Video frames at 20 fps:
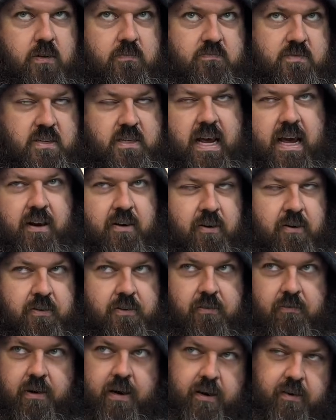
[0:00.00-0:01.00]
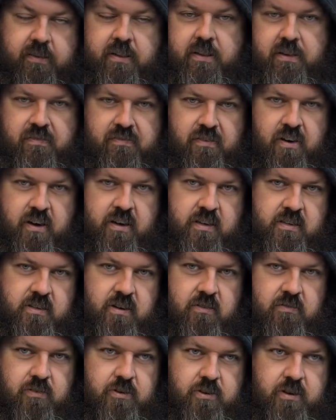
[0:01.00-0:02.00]
standard, the rear and then the front is
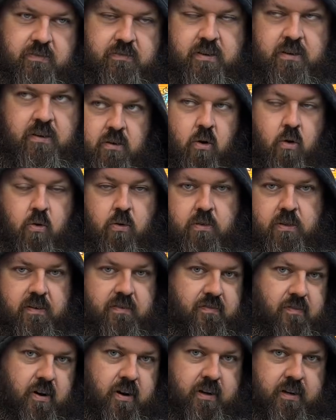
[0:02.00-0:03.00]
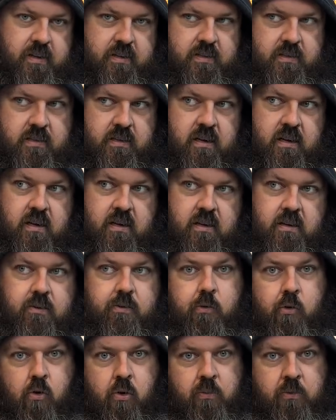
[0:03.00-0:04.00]
overdriven, or the front is
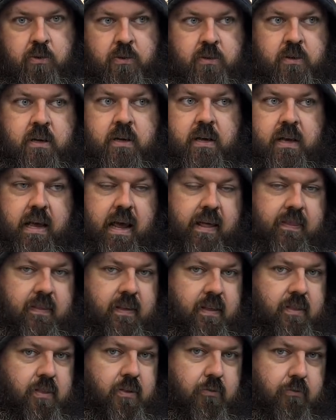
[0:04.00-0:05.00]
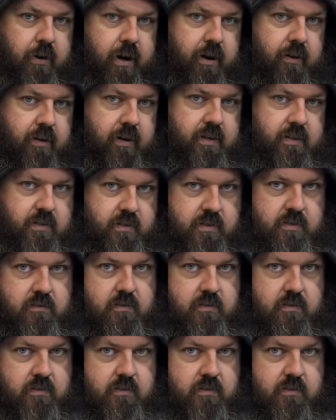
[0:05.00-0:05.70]
normal and then the rear is